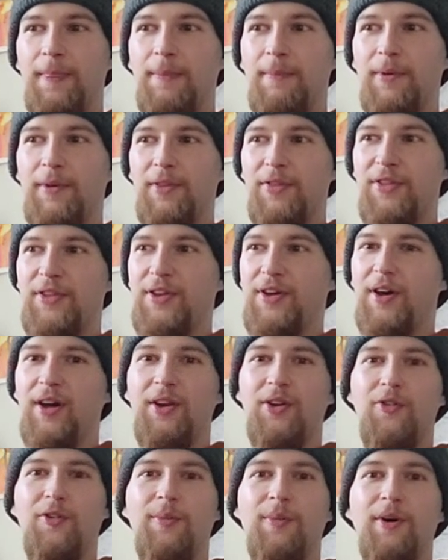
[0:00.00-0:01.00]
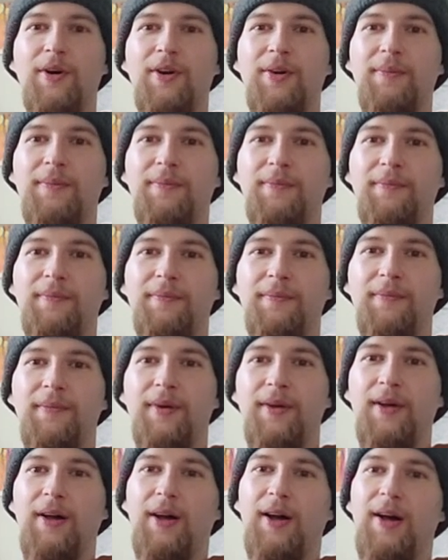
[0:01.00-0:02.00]
but the thing I know about
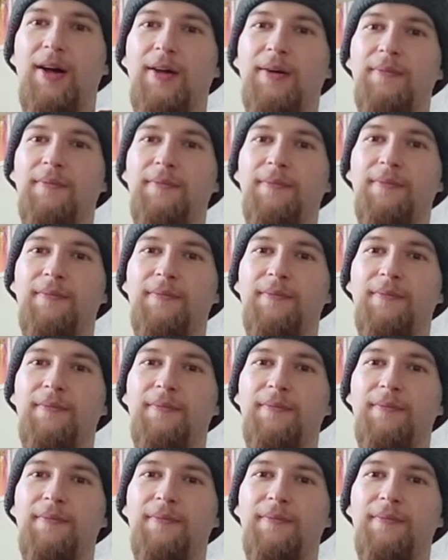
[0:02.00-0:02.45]
him,